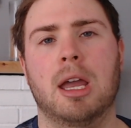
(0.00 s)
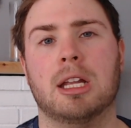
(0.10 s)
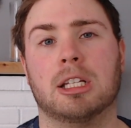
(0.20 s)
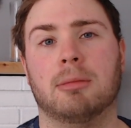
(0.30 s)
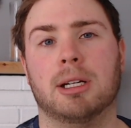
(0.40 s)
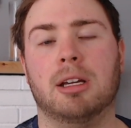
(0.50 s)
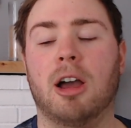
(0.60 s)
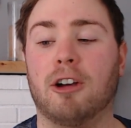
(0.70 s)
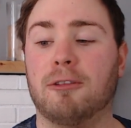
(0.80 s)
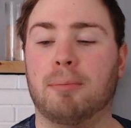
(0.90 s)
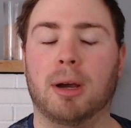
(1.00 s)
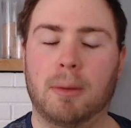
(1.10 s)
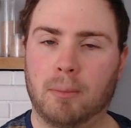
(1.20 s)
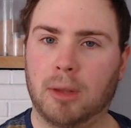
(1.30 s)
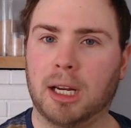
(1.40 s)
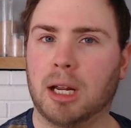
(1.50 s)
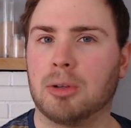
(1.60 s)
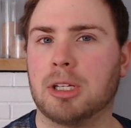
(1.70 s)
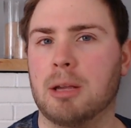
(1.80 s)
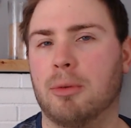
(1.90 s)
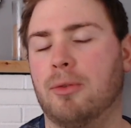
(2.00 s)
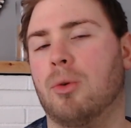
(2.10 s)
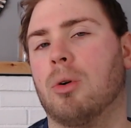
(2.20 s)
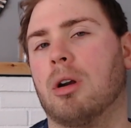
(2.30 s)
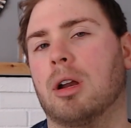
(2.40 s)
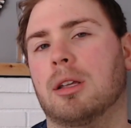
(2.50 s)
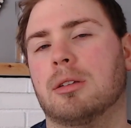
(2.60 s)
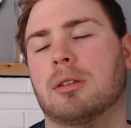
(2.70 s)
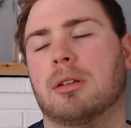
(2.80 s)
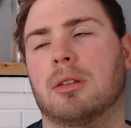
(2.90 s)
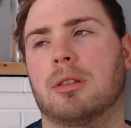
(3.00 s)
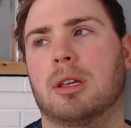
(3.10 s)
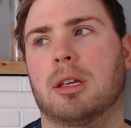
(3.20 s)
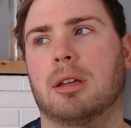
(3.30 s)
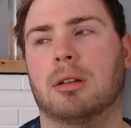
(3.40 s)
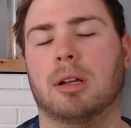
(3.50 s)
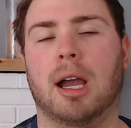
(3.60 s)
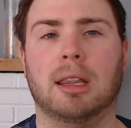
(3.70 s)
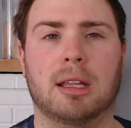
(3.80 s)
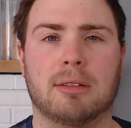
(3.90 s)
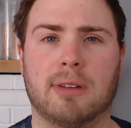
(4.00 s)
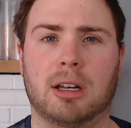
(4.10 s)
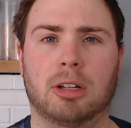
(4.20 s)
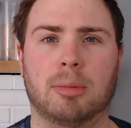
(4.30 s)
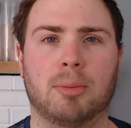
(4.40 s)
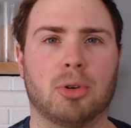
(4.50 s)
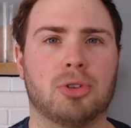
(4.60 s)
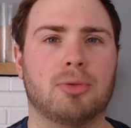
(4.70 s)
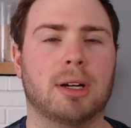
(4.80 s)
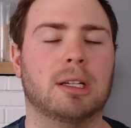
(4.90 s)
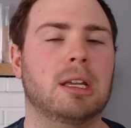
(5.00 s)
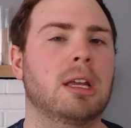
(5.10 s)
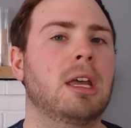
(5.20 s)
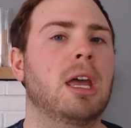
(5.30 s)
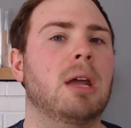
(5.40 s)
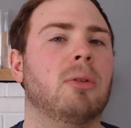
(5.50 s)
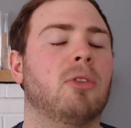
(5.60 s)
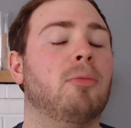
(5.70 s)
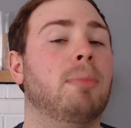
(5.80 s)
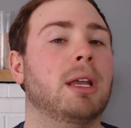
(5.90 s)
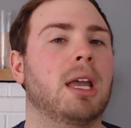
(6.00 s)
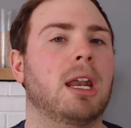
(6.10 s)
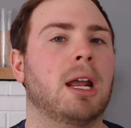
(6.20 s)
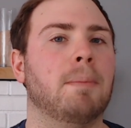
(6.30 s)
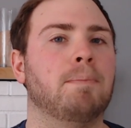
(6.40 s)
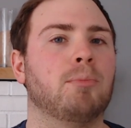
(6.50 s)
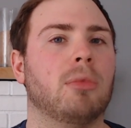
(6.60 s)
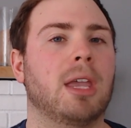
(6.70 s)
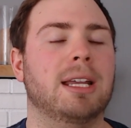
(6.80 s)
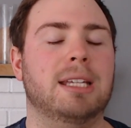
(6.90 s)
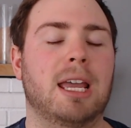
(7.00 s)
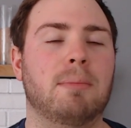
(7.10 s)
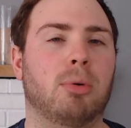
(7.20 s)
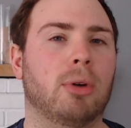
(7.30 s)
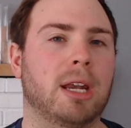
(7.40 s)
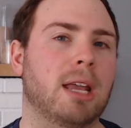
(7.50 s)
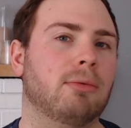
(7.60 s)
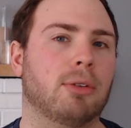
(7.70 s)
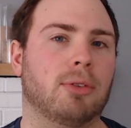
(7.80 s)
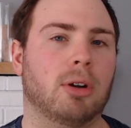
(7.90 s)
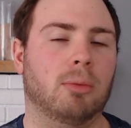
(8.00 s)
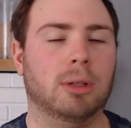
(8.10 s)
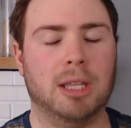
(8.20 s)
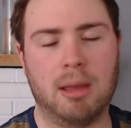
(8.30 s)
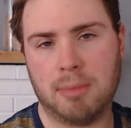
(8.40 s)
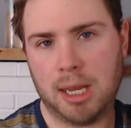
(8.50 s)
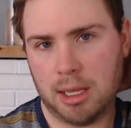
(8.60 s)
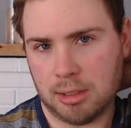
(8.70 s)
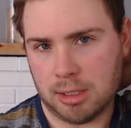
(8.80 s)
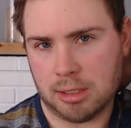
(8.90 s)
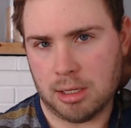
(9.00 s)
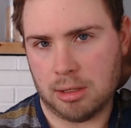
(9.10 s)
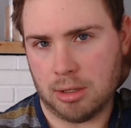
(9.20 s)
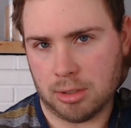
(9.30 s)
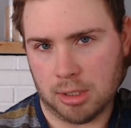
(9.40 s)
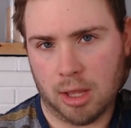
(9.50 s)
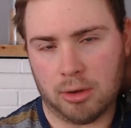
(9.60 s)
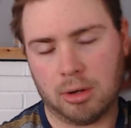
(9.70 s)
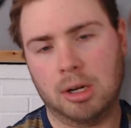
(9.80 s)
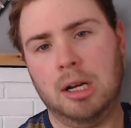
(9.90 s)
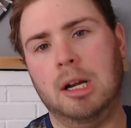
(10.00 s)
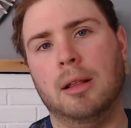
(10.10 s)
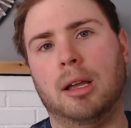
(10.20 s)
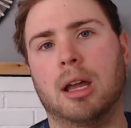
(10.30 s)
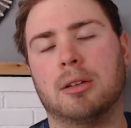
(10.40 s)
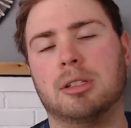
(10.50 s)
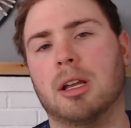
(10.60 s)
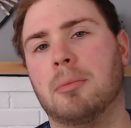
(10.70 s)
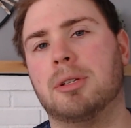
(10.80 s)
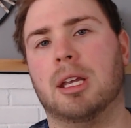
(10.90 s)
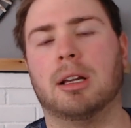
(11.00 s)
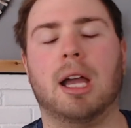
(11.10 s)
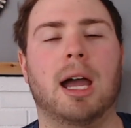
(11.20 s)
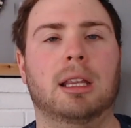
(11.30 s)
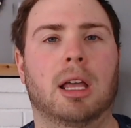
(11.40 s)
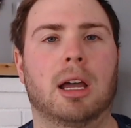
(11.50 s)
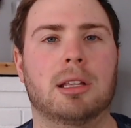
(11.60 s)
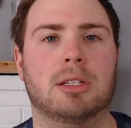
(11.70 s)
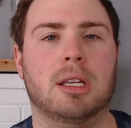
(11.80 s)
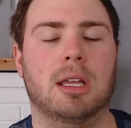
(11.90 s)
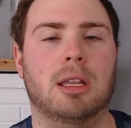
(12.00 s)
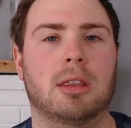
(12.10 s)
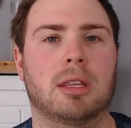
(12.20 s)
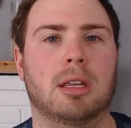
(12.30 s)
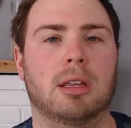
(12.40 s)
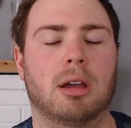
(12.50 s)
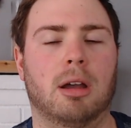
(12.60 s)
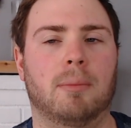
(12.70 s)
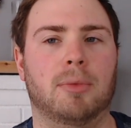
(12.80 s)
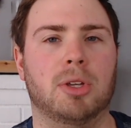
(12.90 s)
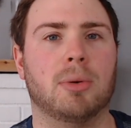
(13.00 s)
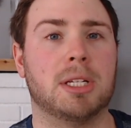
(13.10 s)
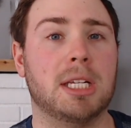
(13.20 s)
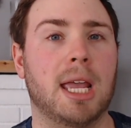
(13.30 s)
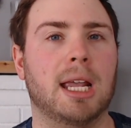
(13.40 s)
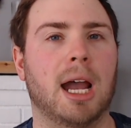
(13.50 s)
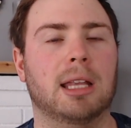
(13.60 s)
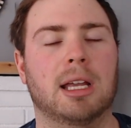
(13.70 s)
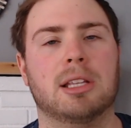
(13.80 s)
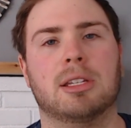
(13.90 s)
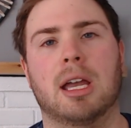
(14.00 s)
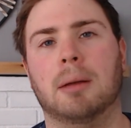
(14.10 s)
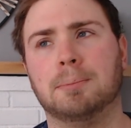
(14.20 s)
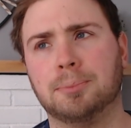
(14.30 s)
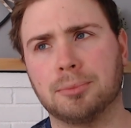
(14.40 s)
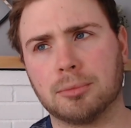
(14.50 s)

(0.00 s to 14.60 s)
it's going to be tough. But like I was saying before, is the guidelines have gotten a little bit more strict, and we've been getting a 10.8 refer. And what that means is there's another kind of subset of guidelines in the USDA guidelines that